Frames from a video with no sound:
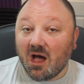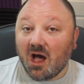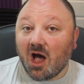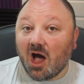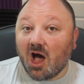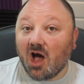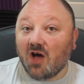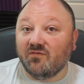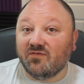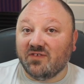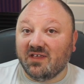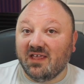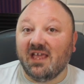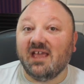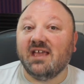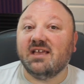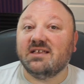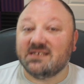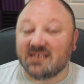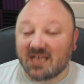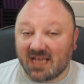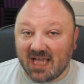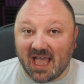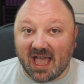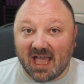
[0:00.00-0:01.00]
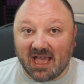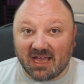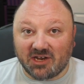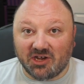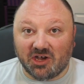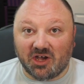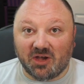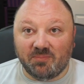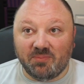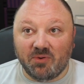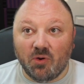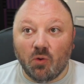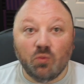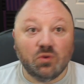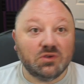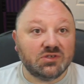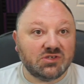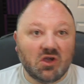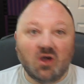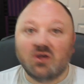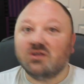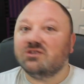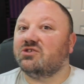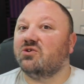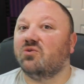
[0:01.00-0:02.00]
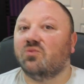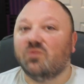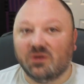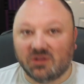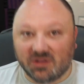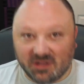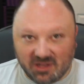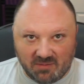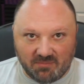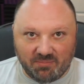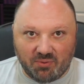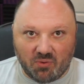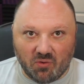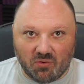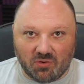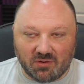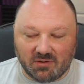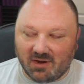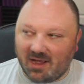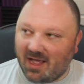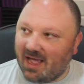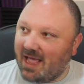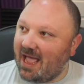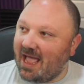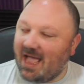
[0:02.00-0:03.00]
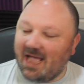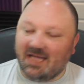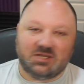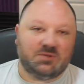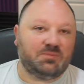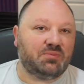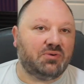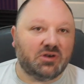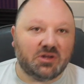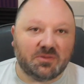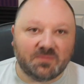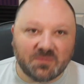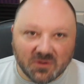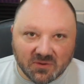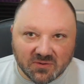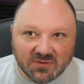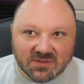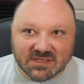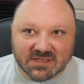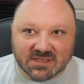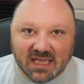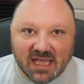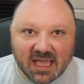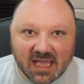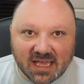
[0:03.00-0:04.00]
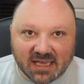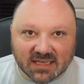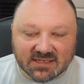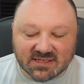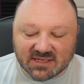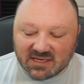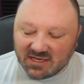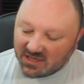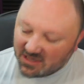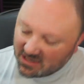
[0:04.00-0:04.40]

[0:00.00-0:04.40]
of gigs I had up was also really important. I had to put up those gigs.